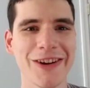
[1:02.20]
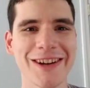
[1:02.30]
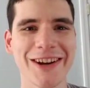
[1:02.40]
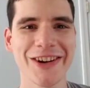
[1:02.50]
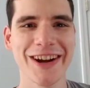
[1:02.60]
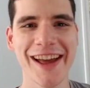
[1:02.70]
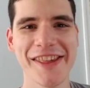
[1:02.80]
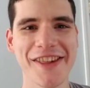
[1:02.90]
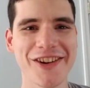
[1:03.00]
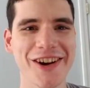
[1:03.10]
luck on your
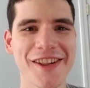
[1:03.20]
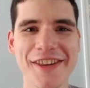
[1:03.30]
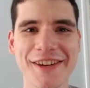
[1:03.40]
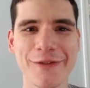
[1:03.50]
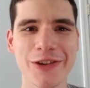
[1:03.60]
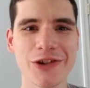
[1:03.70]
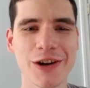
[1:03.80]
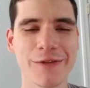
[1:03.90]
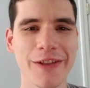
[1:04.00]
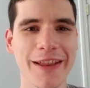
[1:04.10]
guys' crazy adventure
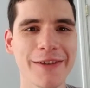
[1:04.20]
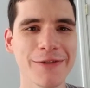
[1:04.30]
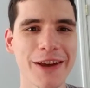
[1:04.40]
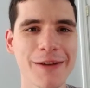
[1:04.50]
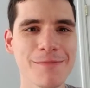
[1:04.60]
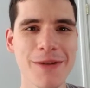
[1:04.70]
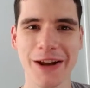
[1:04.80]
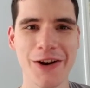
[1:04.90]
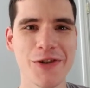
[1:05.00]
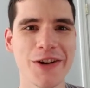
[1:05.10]
of a lifetime. I
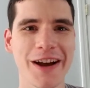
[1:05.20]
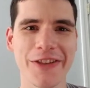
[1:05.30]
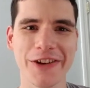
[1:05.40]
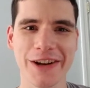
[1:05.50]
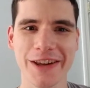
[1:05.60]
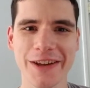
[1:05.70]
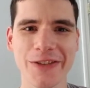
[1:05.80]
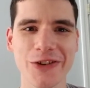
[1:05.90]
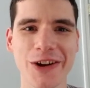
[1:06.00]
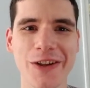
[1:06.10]
know you guys are going to kick
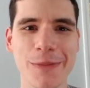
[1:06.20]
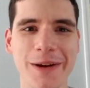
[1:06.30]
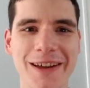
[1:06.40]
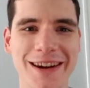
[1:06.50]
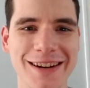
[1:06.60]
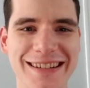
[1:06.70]
the trail's butt.